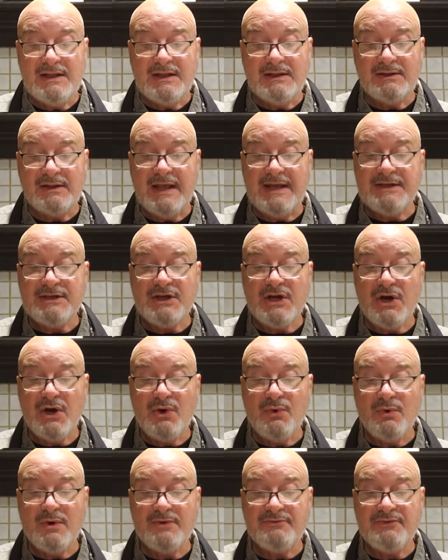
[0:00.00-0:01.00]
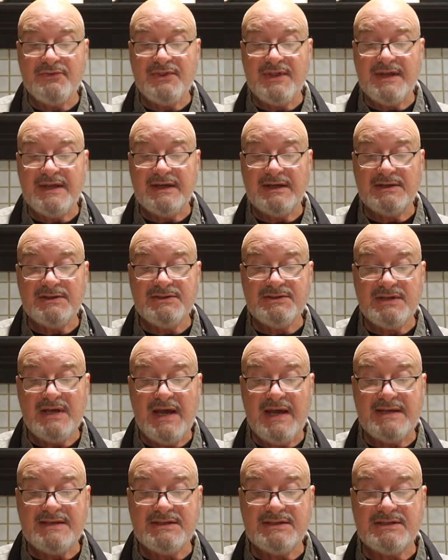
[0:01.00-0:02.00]
Let go of things
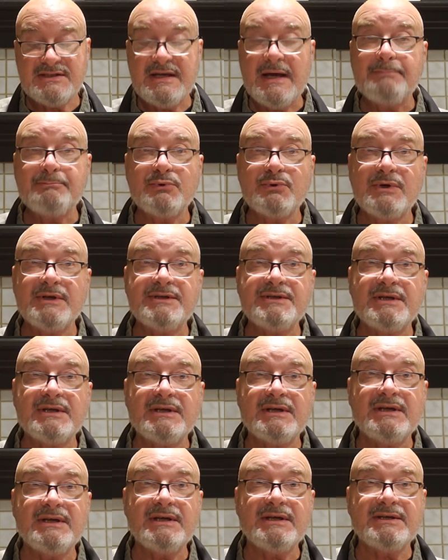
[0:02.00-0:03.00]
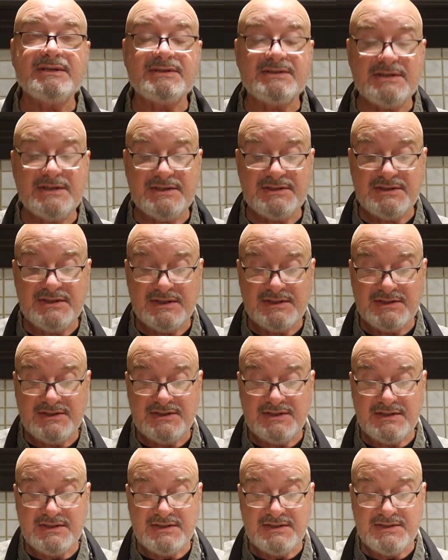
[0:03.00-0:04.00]
as separate
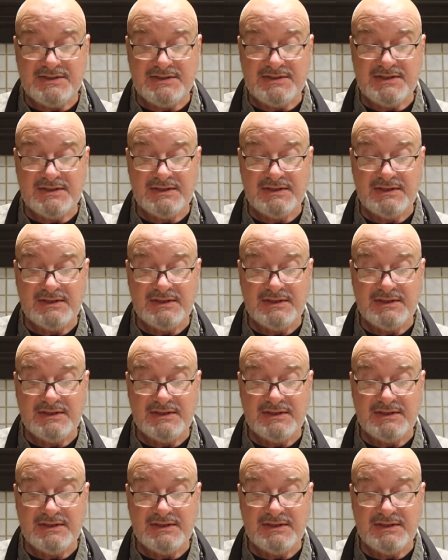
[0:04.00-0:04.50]
existences,